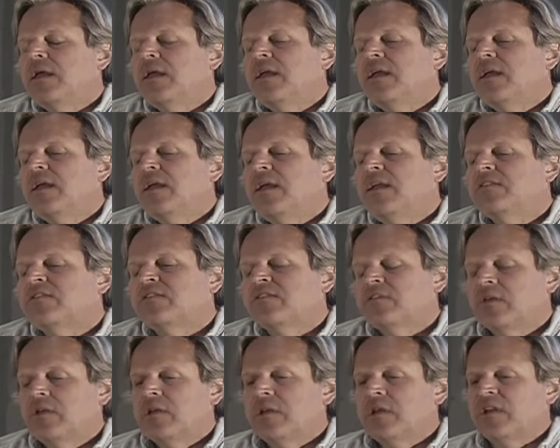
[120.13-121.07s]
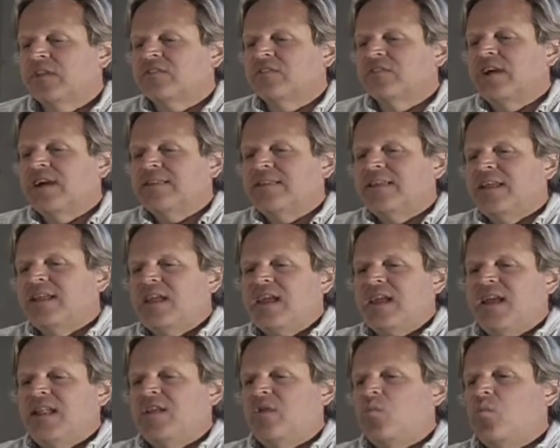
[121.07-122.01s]
it's not that
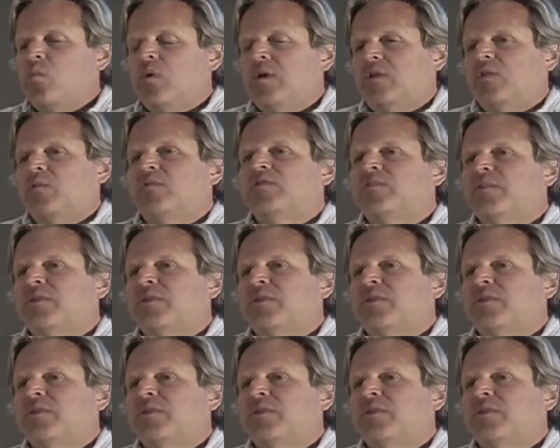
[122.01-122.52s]
any one was